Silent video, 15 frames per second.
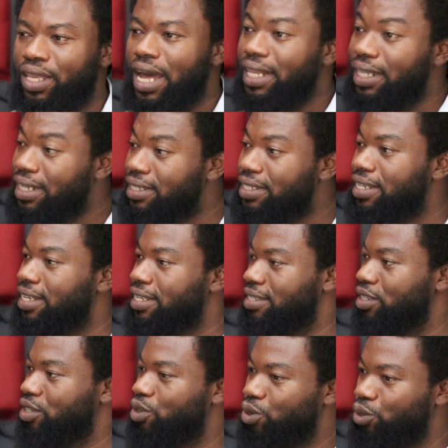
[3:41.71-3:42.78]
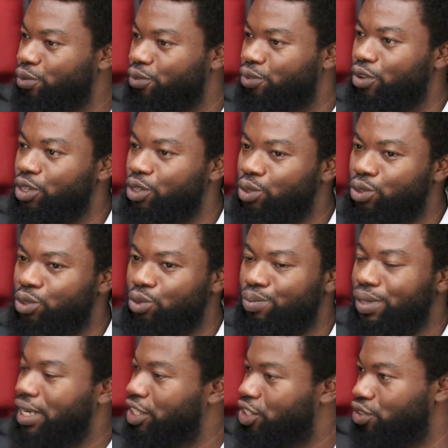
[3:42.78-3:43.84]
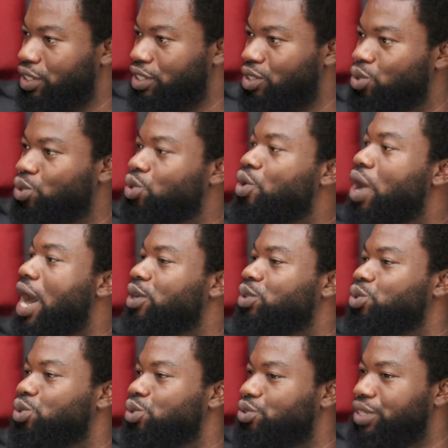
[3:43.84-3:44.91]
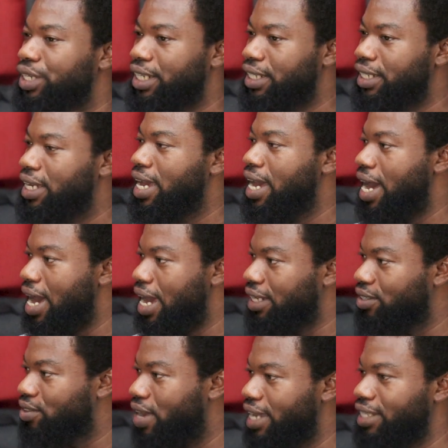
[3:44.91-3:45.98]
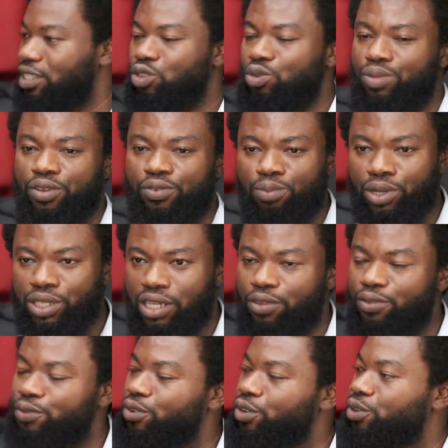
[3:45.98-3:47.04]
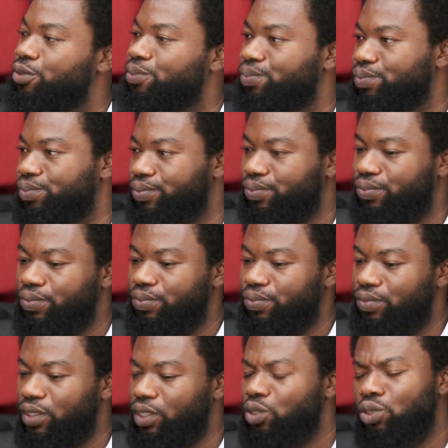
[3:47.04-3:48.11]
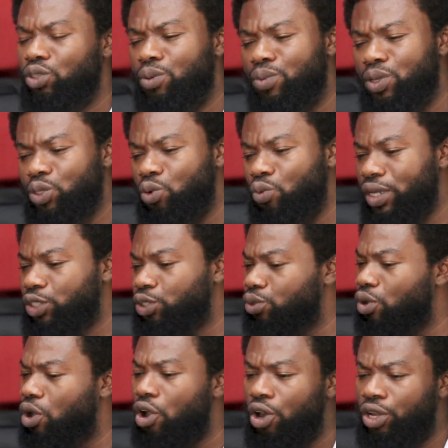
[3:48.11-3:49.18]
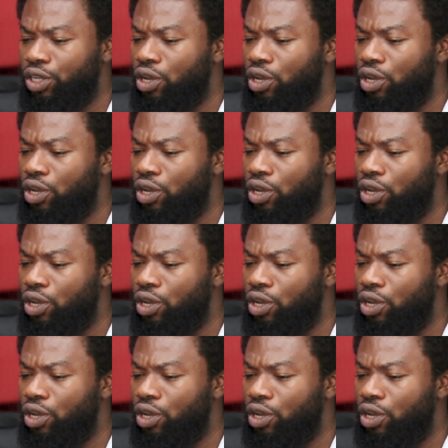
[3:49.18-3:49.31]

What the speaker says: at least it's good for you to be literate, to know how to read and write, to be important for you. So Don Bosco went through all